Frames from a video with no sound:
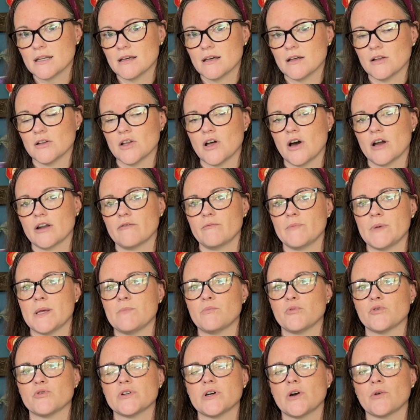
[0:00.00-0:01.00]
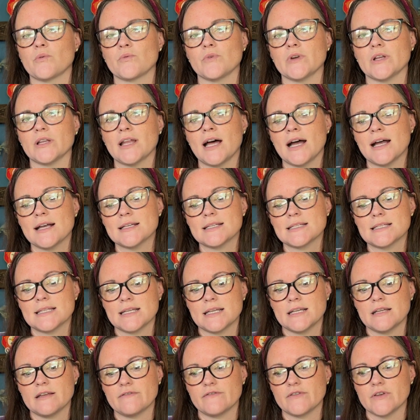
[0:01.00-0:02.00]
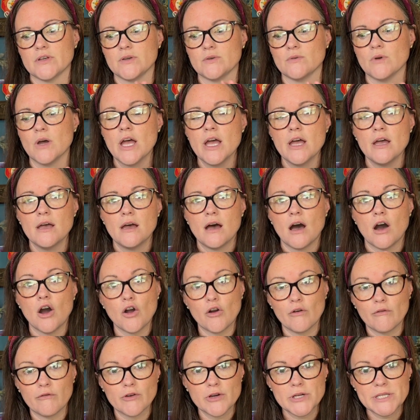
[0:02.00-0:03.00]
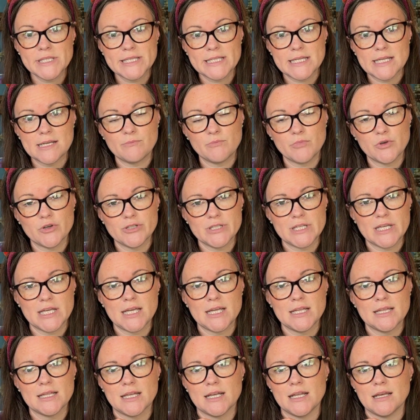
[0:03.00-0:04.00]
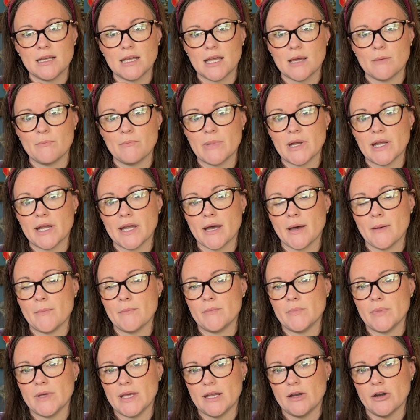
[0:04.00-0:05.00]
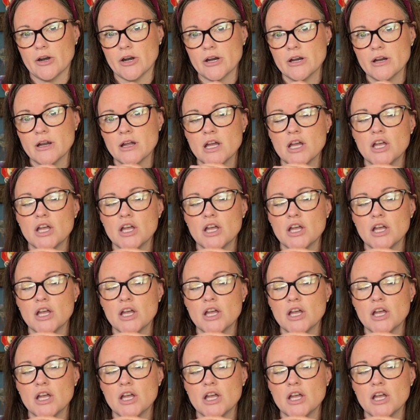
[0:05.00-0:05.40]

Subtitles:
A lot of people don't realize that if you oversteep your tea that it can become bitter.